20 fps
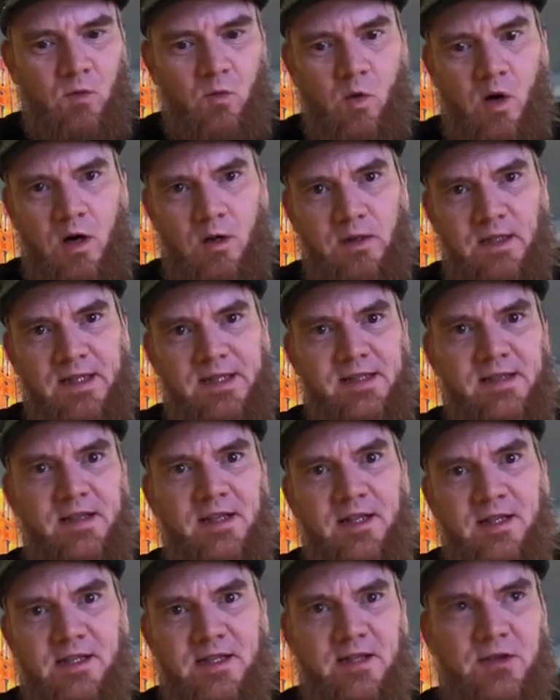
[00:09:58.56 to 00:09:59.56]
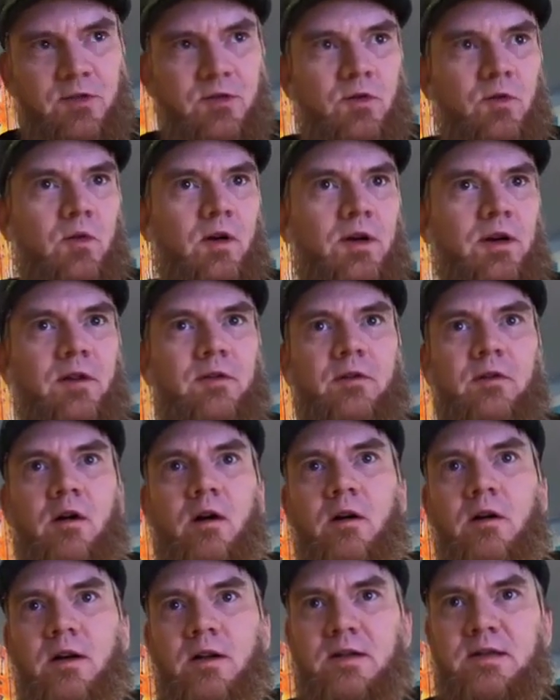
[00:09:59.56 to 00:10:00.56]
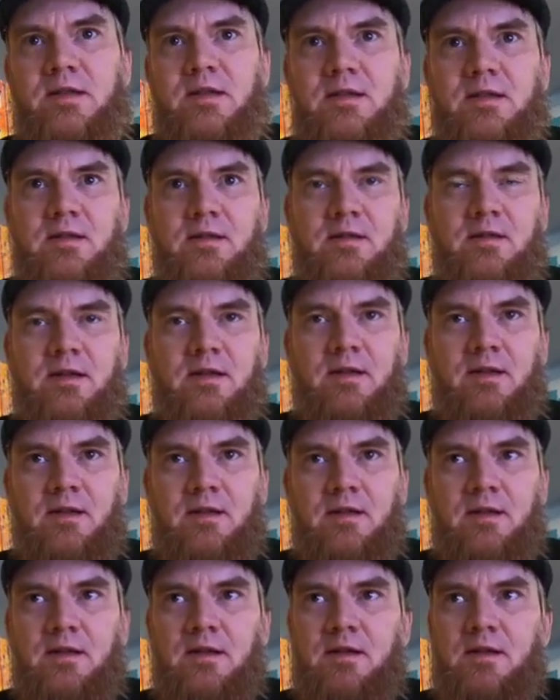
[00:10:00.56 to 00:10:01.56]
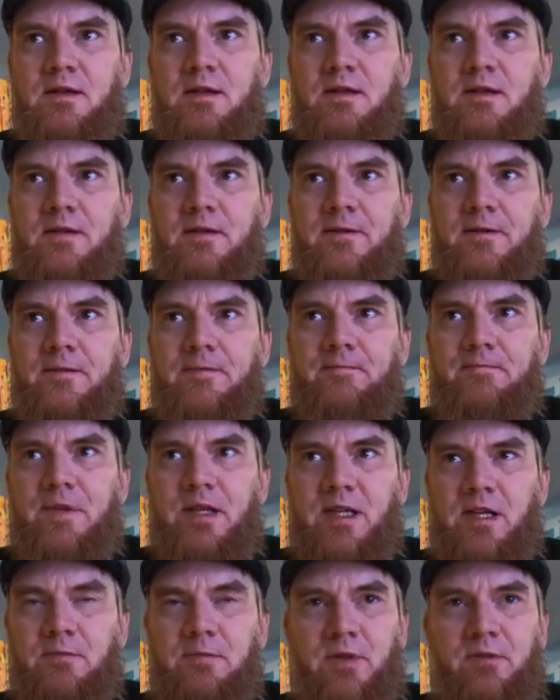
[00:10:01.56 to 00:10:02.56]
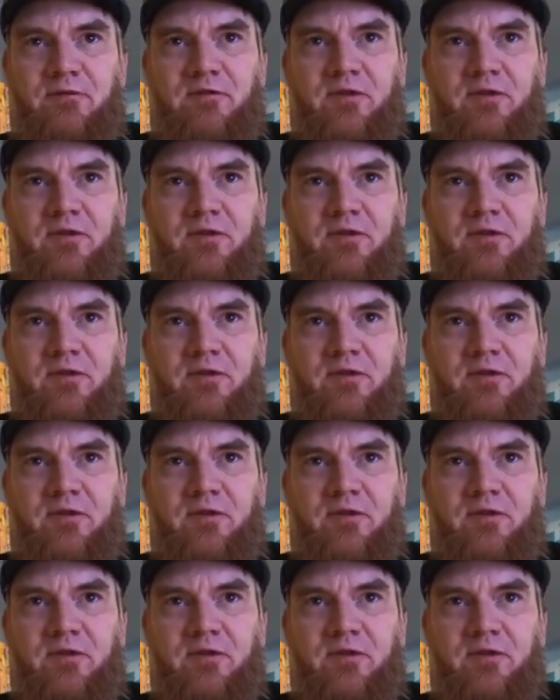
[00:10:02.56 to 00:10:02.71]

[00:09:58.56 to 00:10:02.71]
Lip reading: while listening to another artist. It can be